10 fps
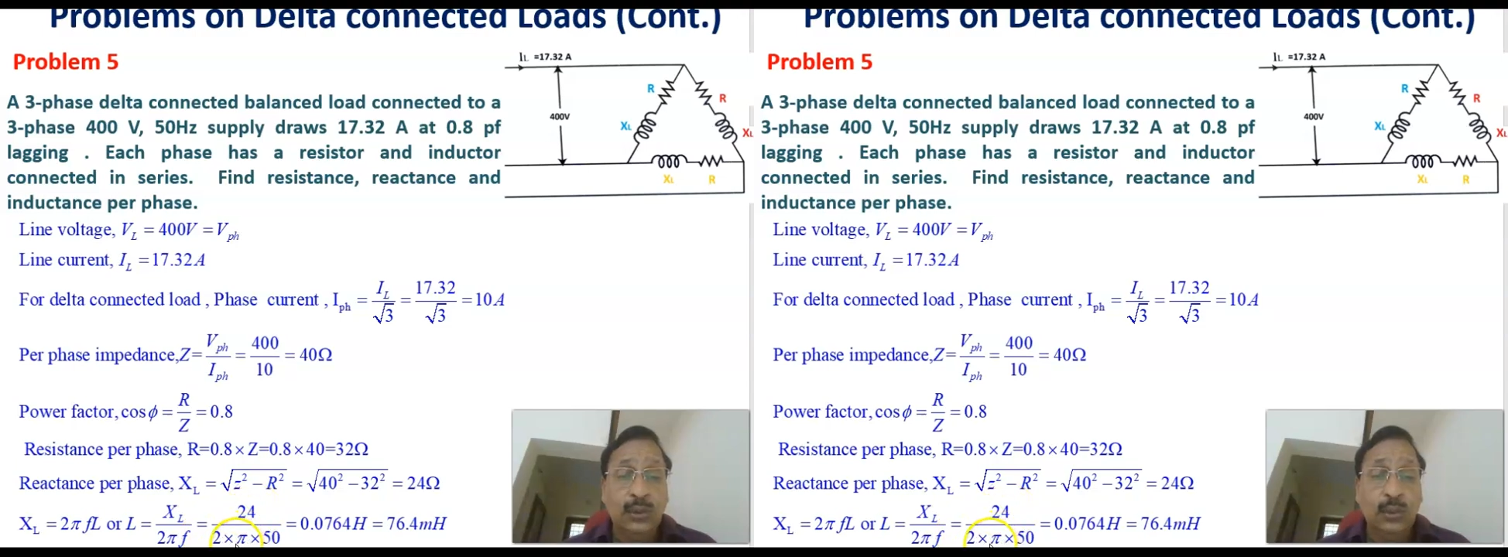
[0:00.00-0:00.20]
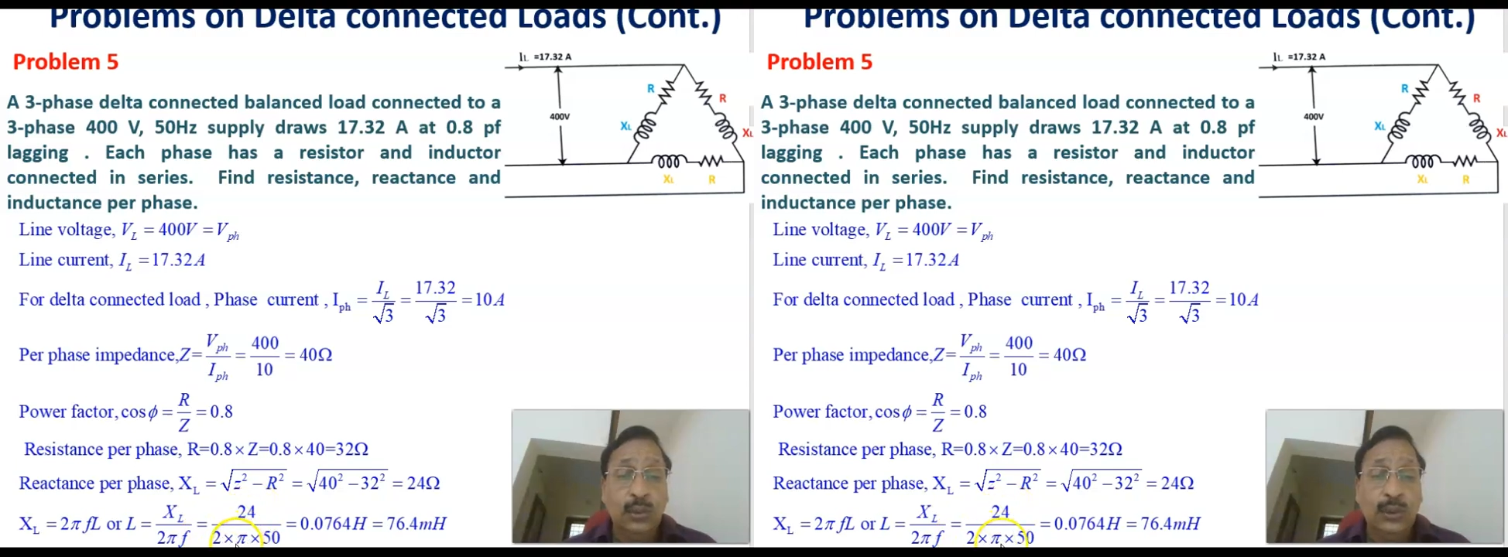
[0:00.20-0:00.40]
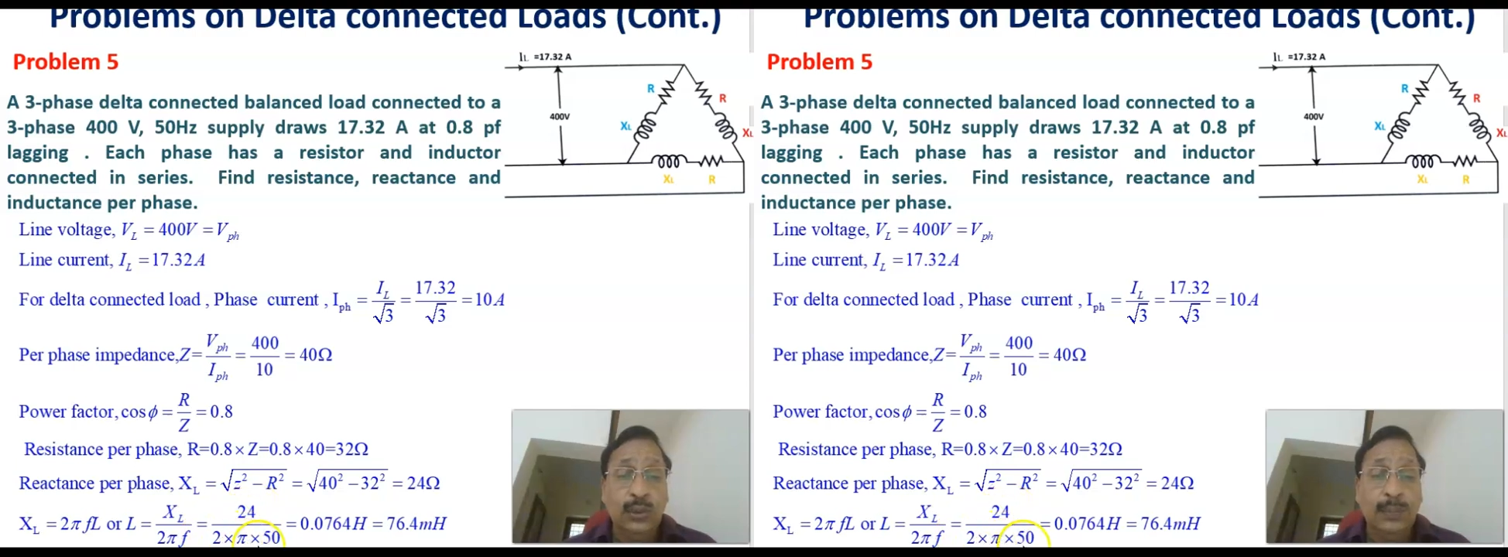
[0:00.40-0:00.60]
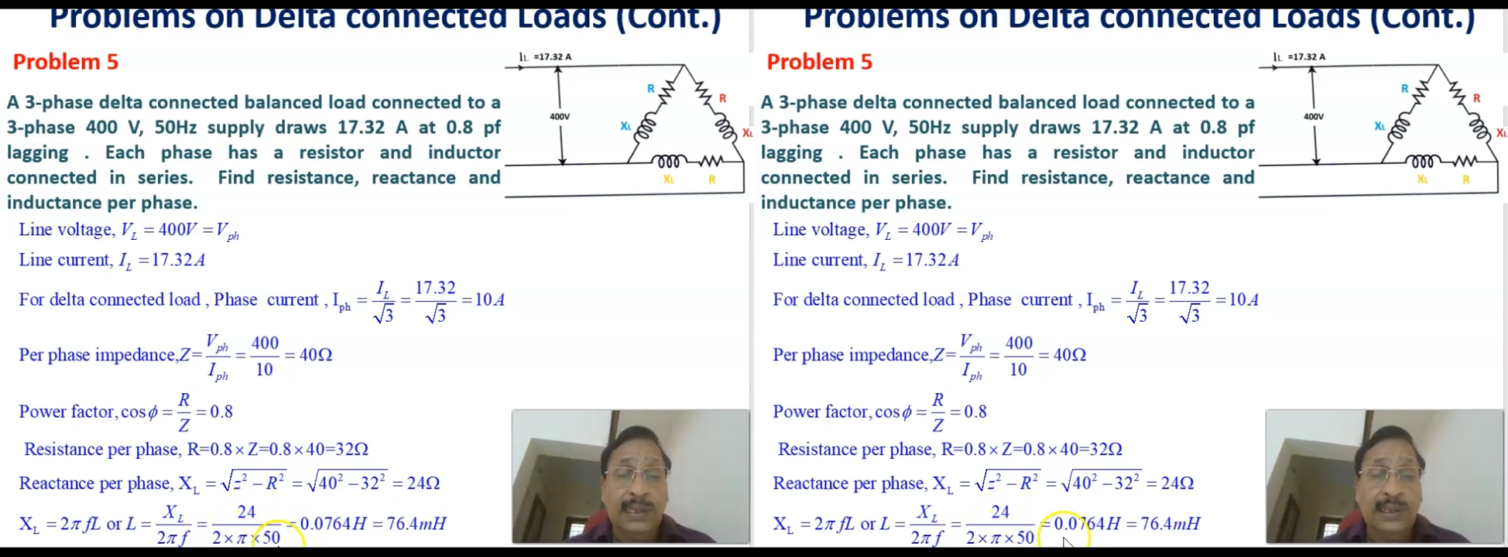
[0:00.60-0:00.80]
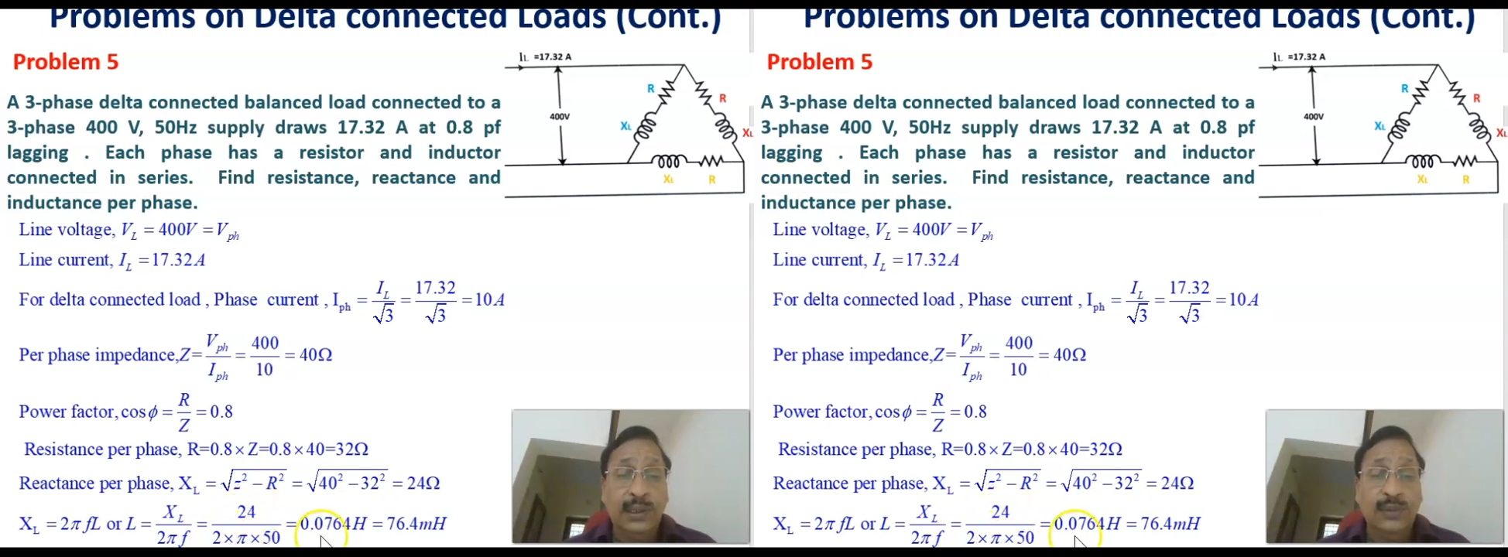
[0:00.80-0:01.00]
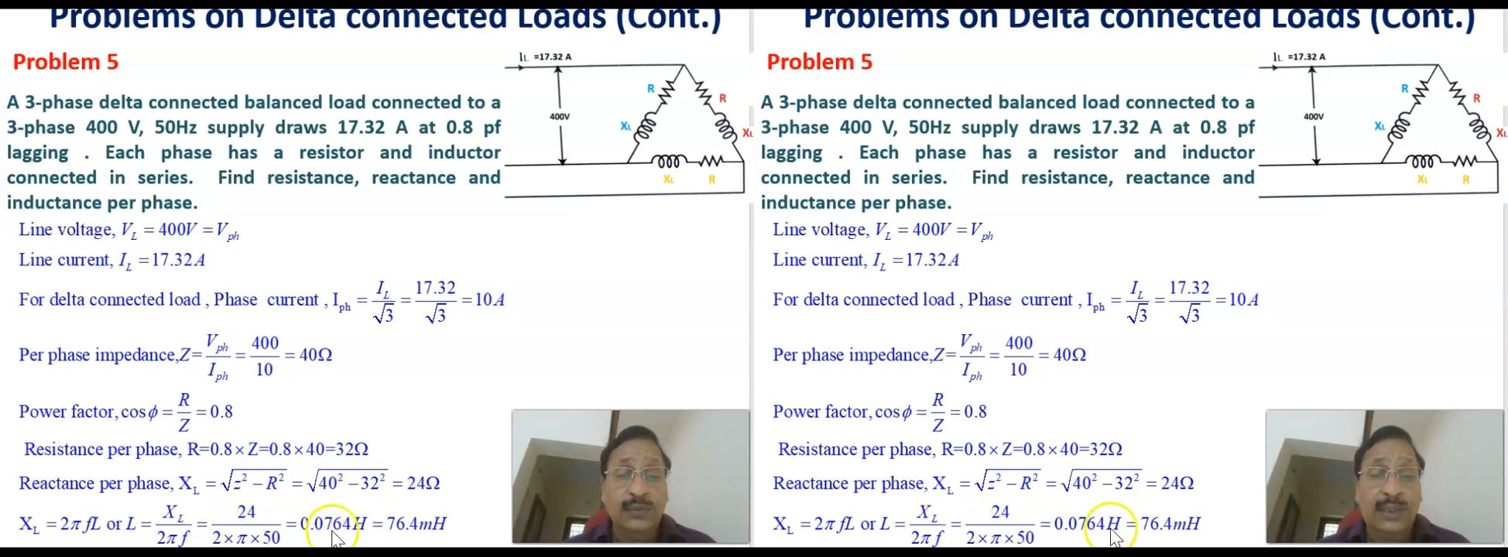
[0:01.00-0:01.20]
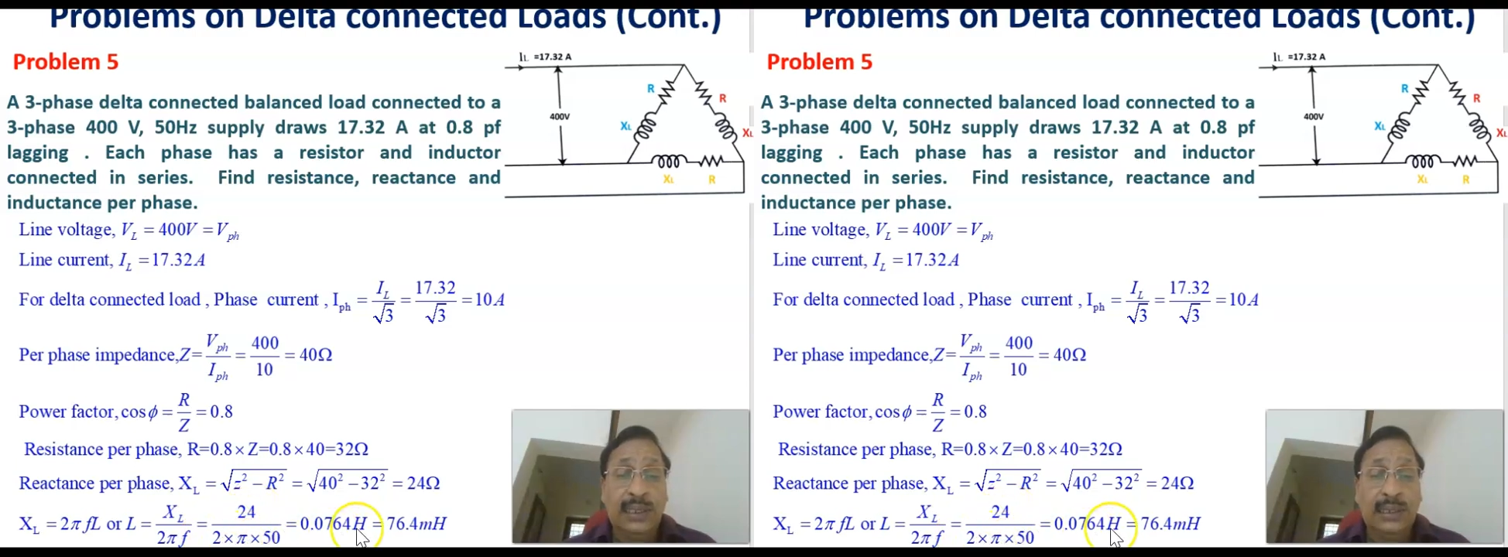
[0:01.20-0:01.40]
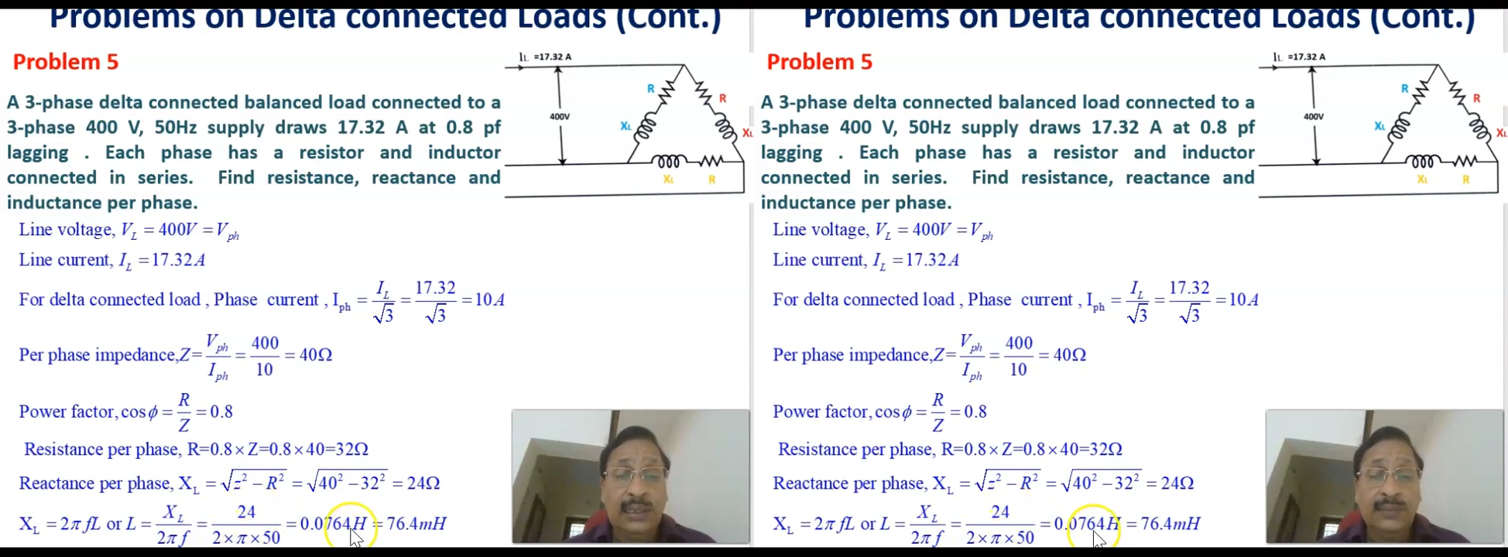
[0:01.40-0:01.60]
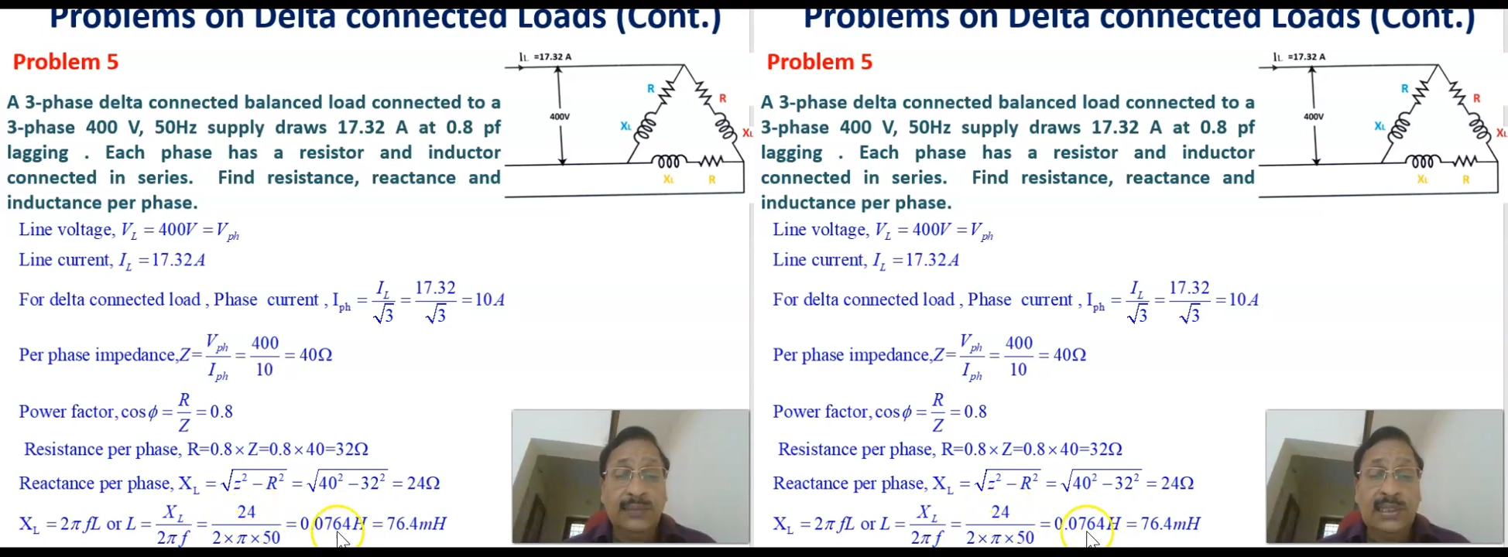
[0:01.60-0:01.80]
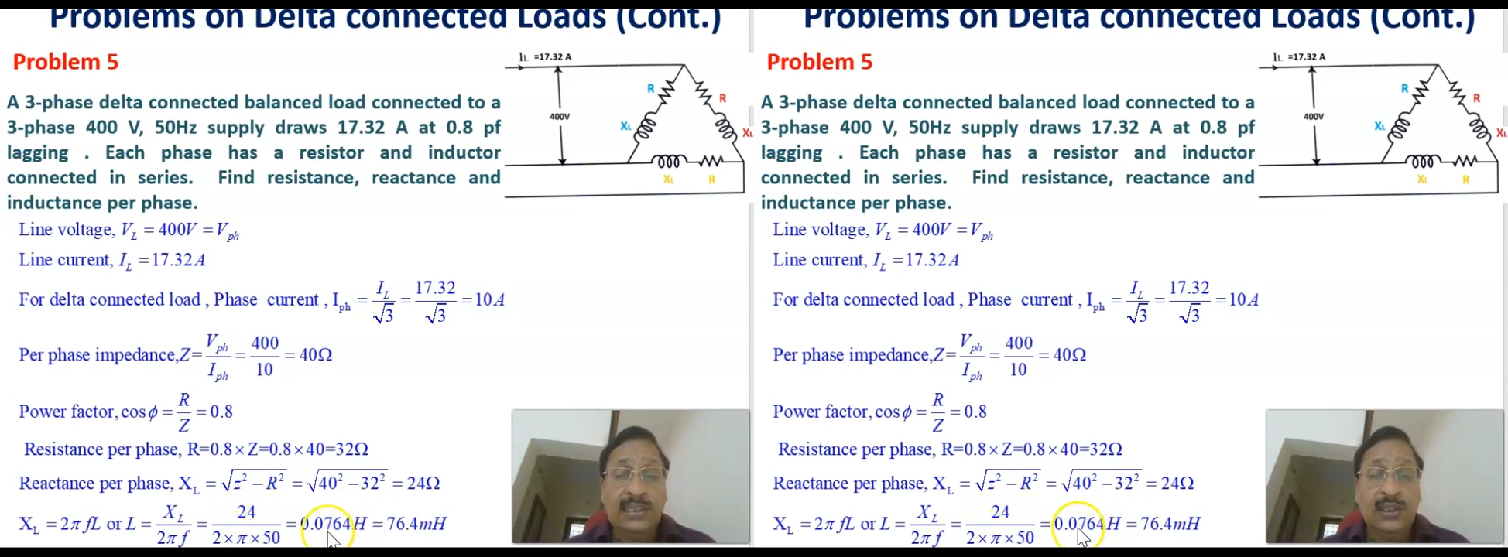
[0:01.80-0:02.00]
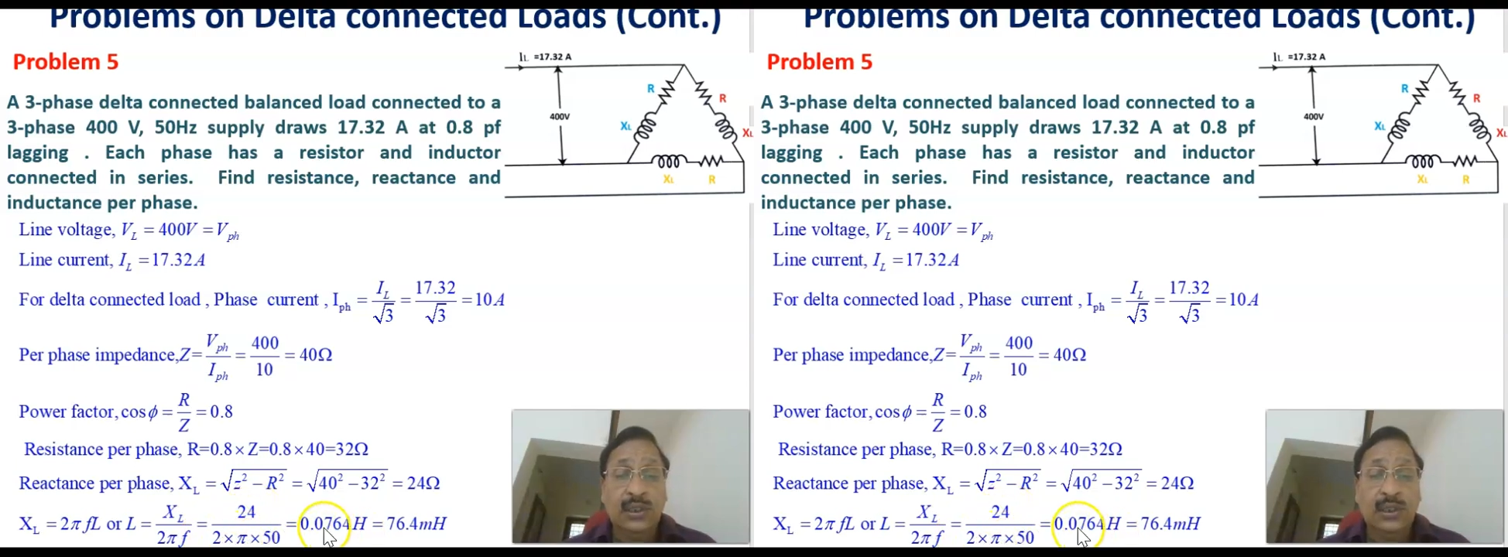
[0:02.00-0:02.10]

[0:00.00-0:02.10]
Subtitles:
2 into pi into 50, which is equal to